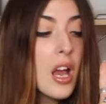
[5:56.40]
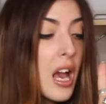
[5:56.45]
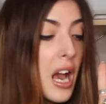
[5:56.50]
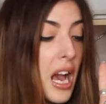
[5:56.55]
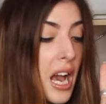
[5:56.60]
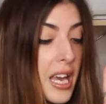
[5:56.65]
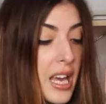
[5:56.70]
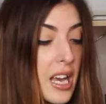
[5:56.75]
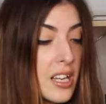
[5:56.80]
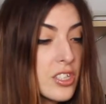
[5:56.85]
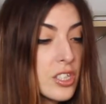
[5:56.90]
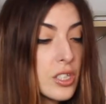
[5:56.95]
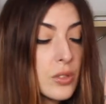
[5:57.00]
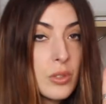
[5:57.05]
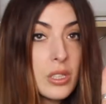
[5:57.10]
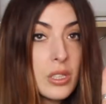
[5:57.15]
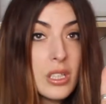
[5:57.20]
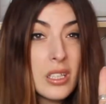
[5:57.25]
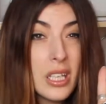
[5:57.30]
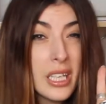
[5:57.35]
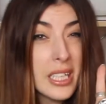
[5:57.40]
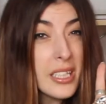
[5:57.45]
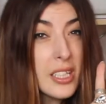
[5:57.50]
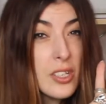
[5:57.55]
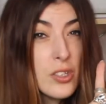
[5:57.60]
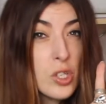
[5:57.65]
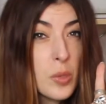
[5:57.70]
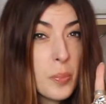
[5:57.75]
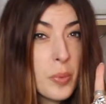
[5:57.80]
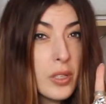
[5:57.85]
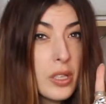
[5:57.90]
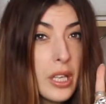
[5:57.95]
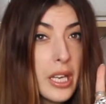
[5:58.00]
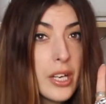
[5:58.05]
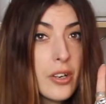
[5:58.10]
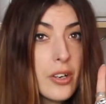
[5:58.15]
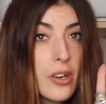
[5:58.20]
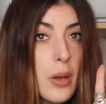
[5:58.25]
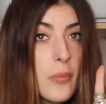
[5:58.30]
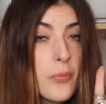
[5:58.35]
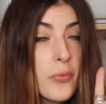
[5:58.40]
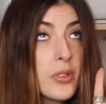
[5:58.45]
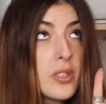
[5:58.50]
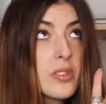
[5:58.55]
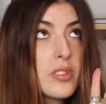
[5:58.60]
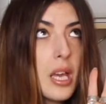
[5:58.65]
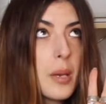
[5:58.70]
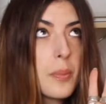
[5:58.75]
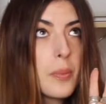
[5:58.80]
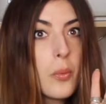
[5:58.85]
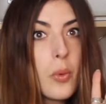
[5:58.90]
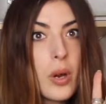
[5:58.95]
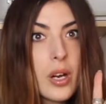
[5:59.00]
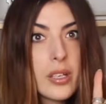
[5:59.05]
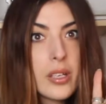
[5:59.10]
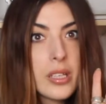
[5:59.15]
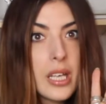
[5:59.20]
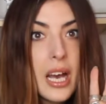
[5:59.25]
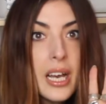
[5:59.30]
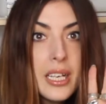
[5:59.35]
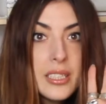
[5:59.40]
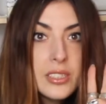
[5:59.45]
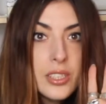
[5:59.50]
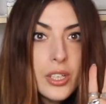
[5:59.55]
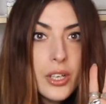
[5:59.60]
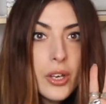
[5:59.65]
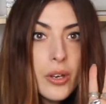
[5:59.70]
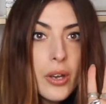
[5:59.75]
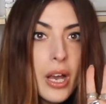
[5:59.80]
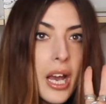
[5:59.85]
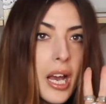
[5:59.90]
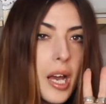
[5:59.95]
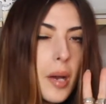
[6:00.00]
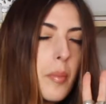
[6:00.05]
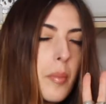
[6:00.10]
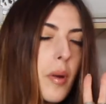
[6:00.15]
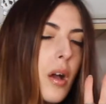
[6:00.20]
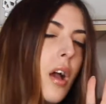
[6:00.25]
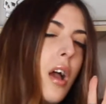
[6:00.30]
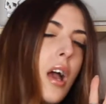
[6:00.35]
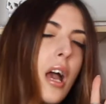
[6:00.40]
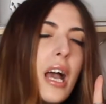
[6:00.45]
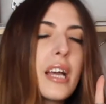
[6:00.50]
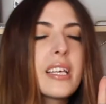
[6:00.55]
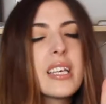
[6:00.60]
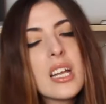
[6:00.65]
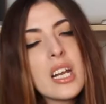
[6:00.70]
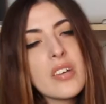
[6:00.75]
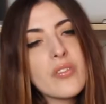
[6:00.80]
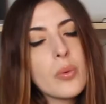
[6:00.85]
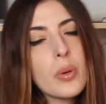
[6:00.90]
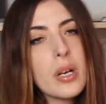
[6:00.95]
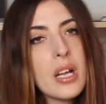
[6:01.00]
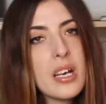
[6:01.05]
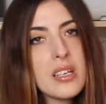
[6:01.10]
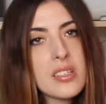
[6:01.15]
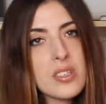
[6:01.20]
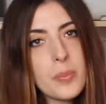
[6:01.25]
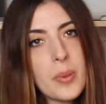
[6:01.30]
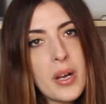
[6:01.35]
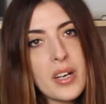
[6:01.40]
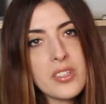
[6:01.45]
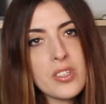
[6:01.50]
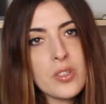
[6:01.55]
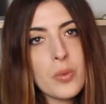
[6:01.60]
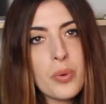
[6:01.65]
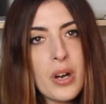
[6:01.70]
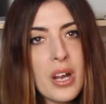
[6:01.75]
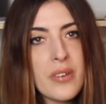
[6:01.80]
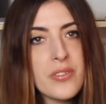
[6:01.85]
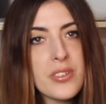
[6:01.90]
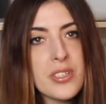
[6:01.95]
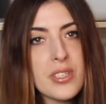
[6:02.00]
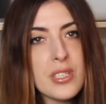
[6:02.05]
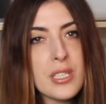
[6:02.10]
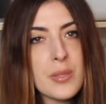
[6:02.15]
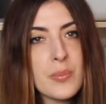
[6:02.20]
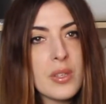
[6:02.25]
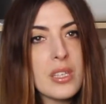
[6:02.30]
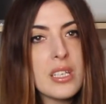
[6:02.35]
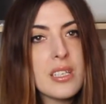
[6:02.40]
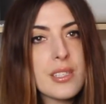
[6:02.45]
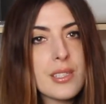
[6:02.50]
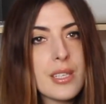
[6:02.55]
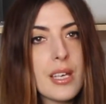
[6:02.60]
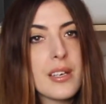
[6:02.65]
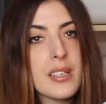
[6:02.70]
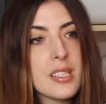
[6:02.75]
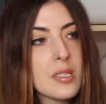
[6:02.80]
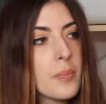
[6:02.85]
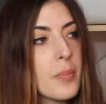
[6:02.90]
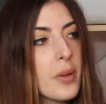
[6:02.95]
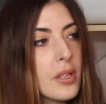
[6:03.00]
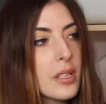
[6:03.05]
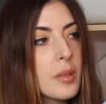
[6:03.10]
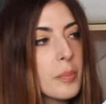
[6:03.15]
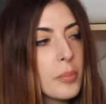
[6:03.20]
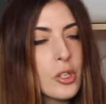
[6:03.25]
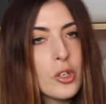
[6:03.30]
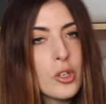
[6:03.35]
I actually really like it, super light grip, for the type of work that I do. Again, everyone has their personal preferences with these things, but the blue